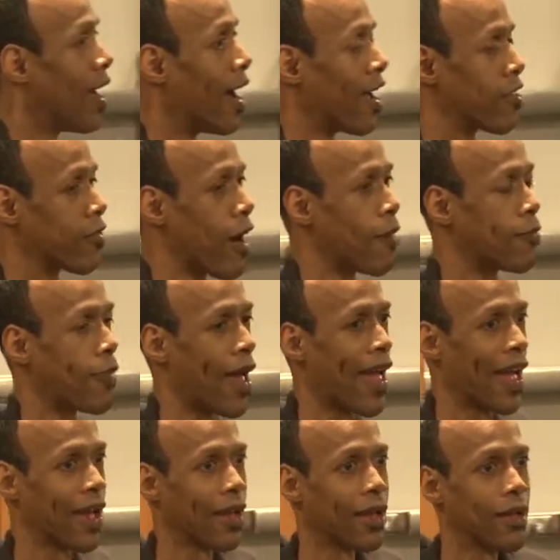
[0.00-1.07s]
I dropped
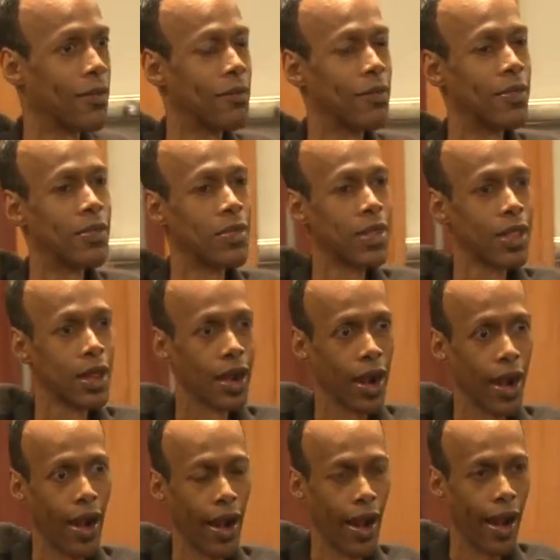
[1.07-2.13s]
back
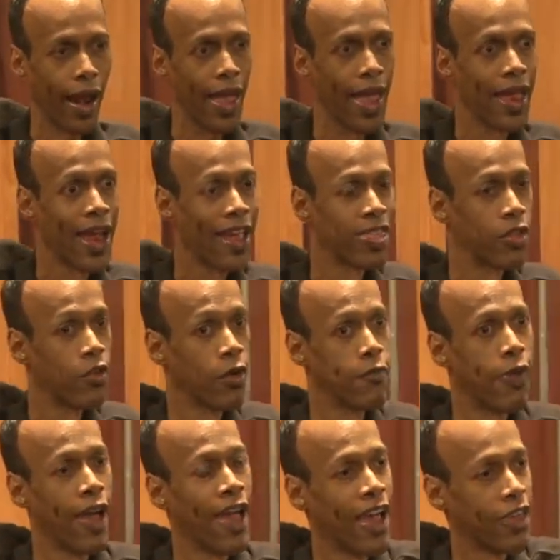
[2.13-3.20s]
and I threw a
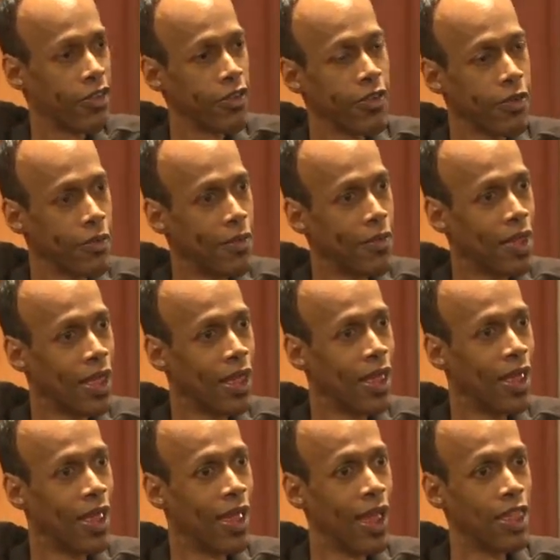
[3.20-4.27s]
pass,
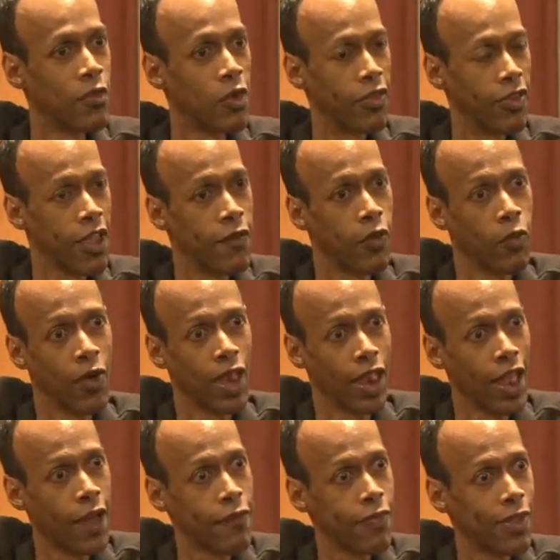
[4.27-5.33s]
and the receiver went
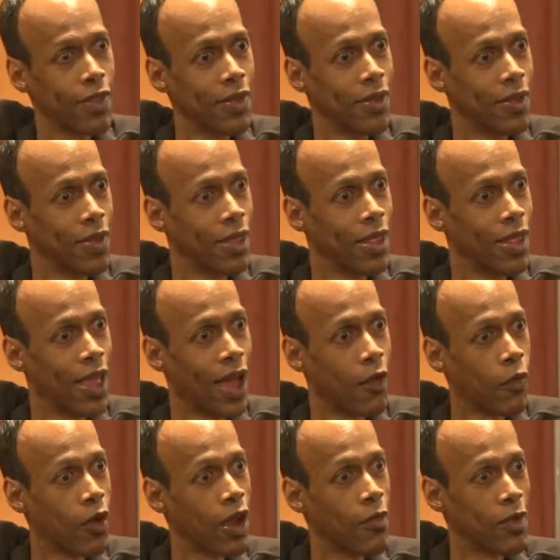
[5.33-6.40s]
left. I
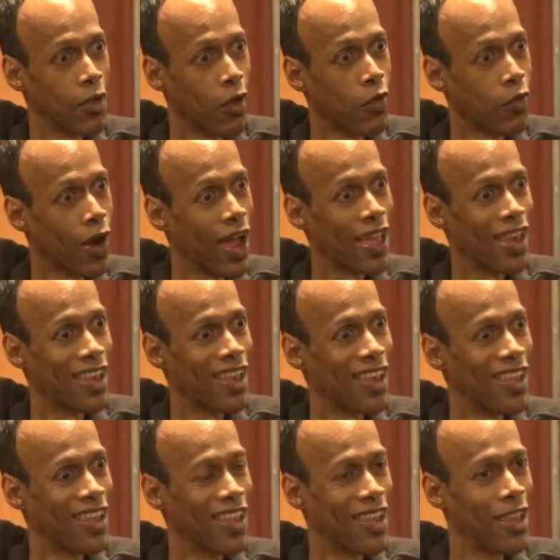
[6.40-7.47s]
wanted him to go right,
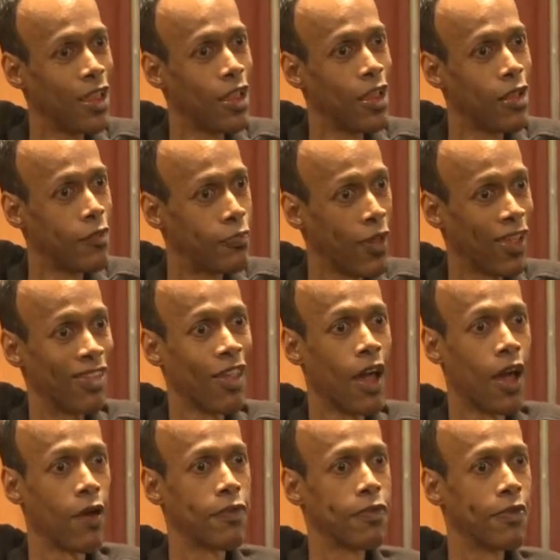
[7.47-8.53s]
picked
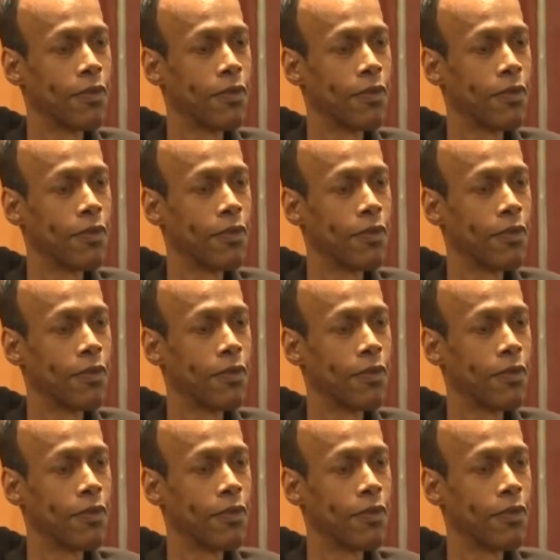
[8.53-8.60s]
off.